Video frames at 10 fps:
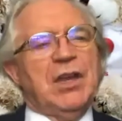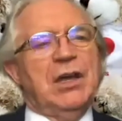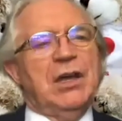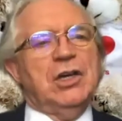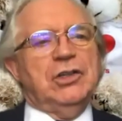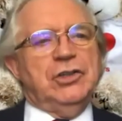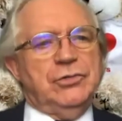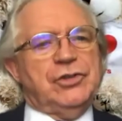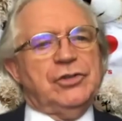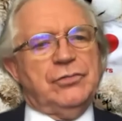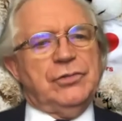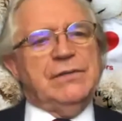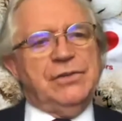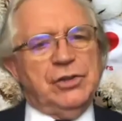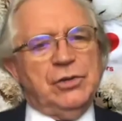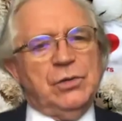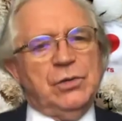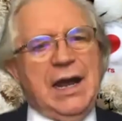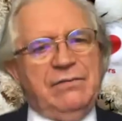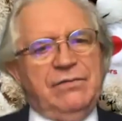you should review
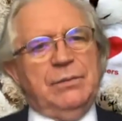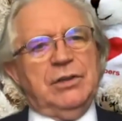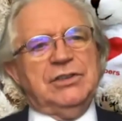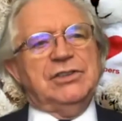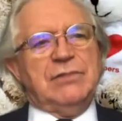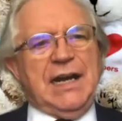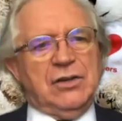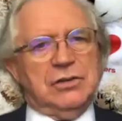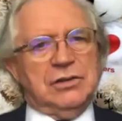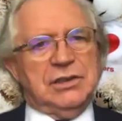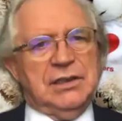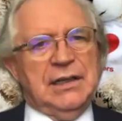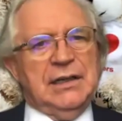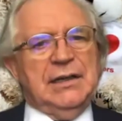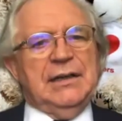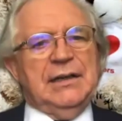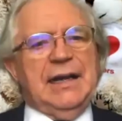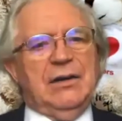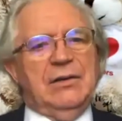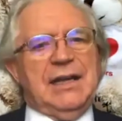everybody's record.
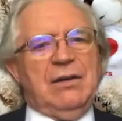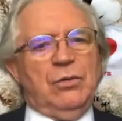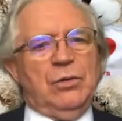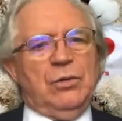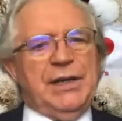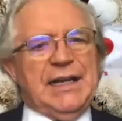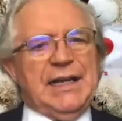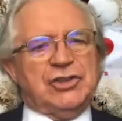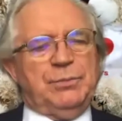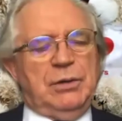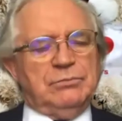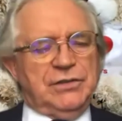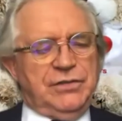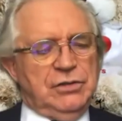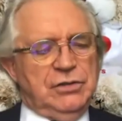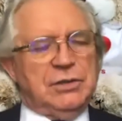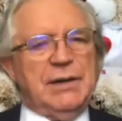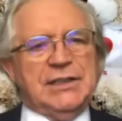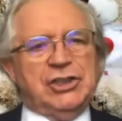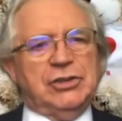Now, that will be an extra prompter for you to make
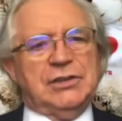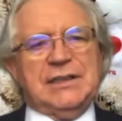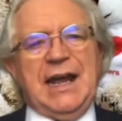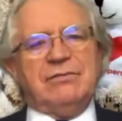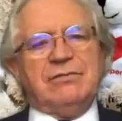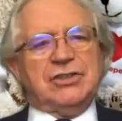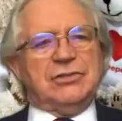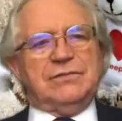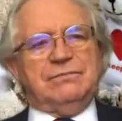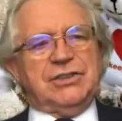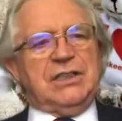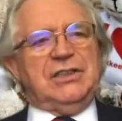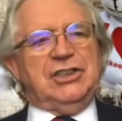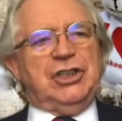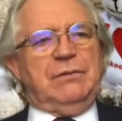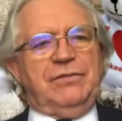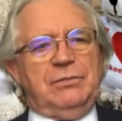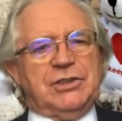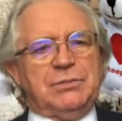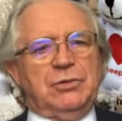sure that they haven't sort of suddenly jumped from
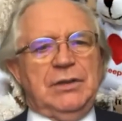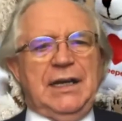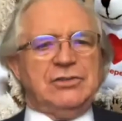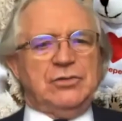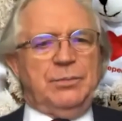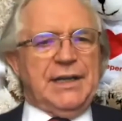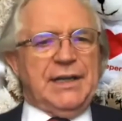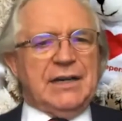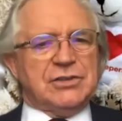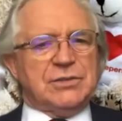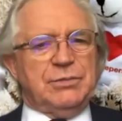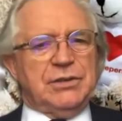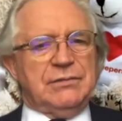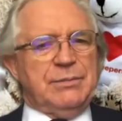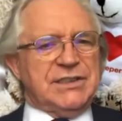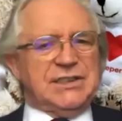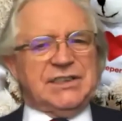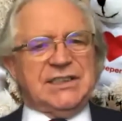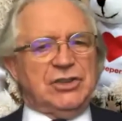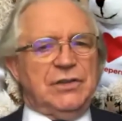a small house to a big house, but their business
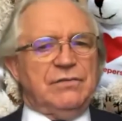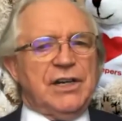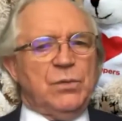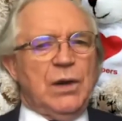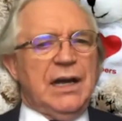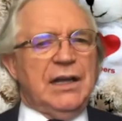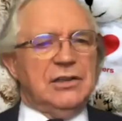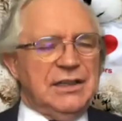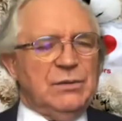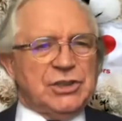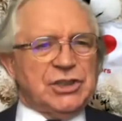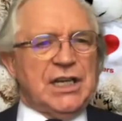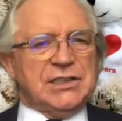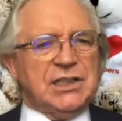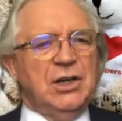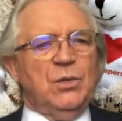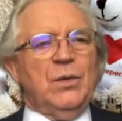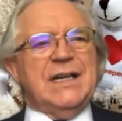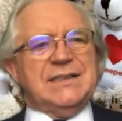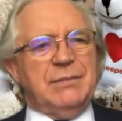isn't doing very well, and in which case,
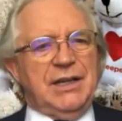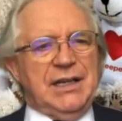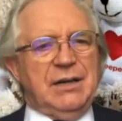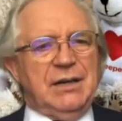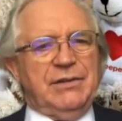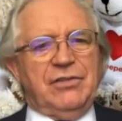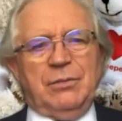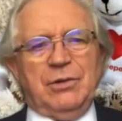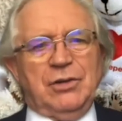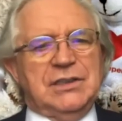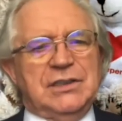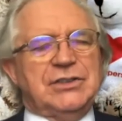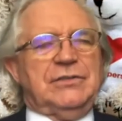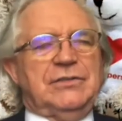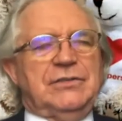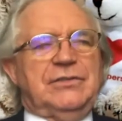where's the money coming from, and all this sort of thing.